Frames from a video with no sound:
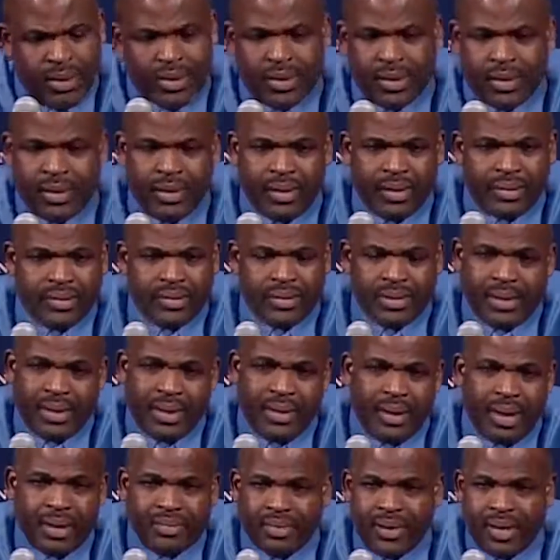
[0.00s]
Well, you know,
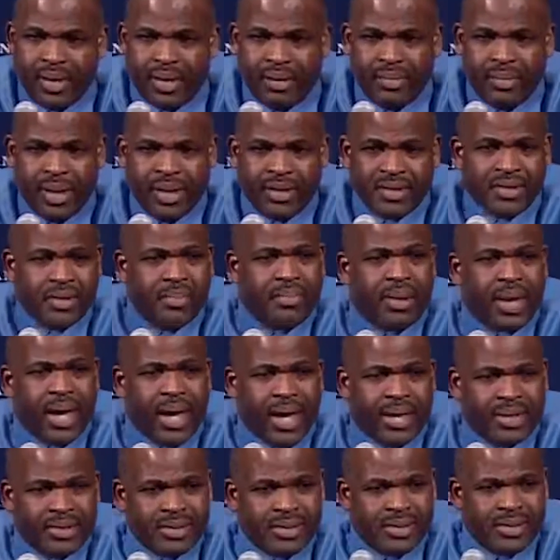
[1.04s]
I think he made some
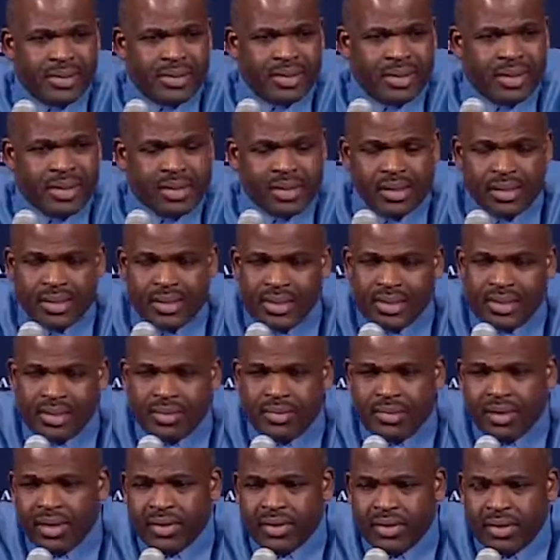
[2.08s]
passes and he did
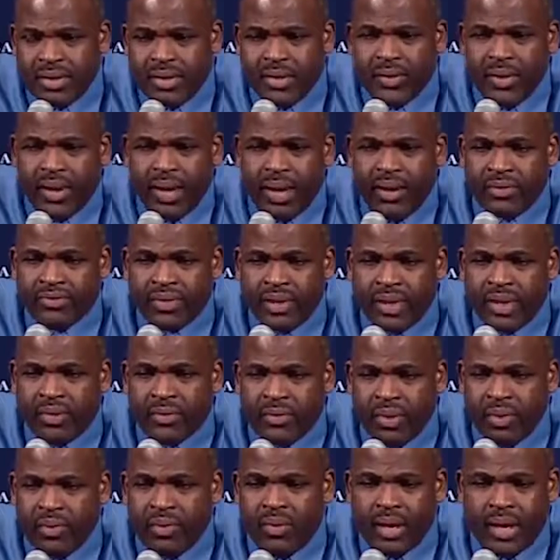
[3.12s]
some things. You know,
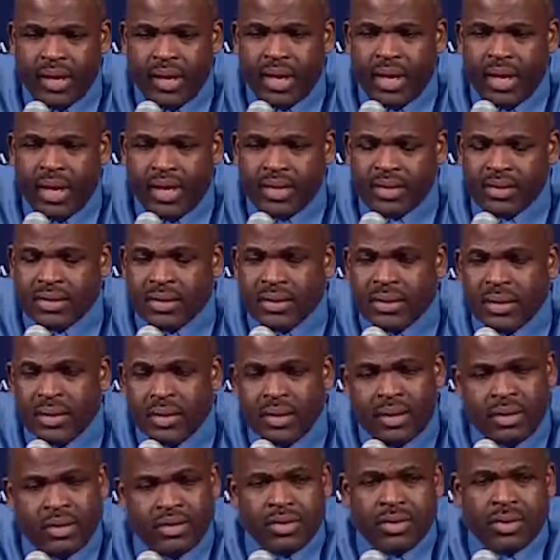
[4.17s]
we want guys
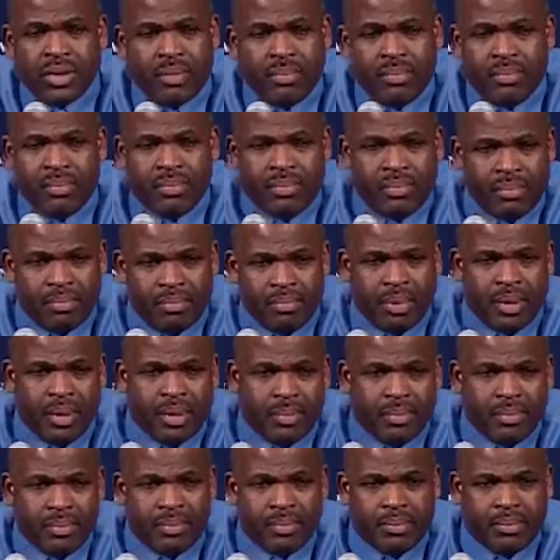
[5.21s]
who are going to
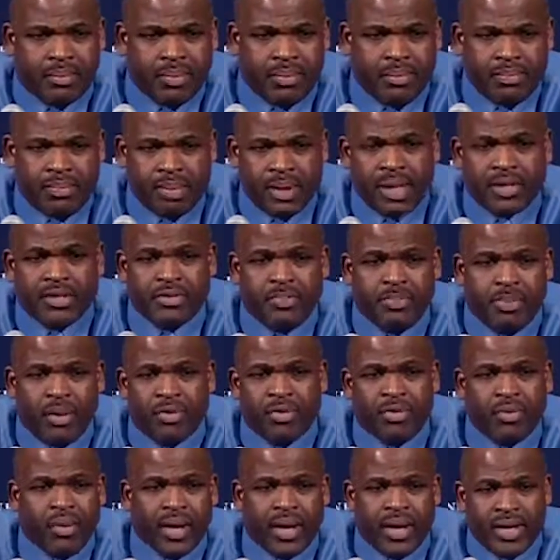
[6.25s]
be played
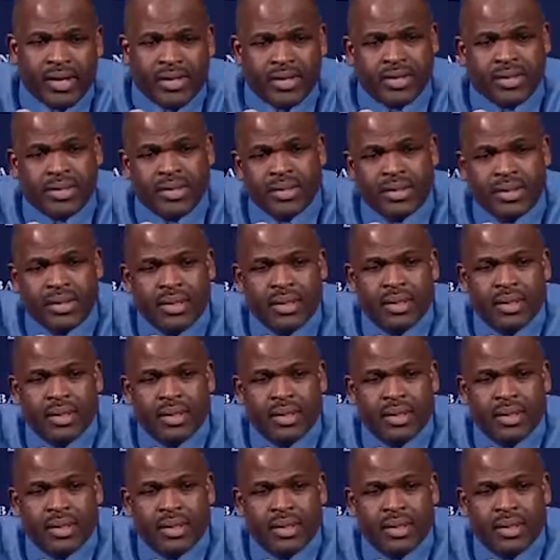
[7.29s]
both ways.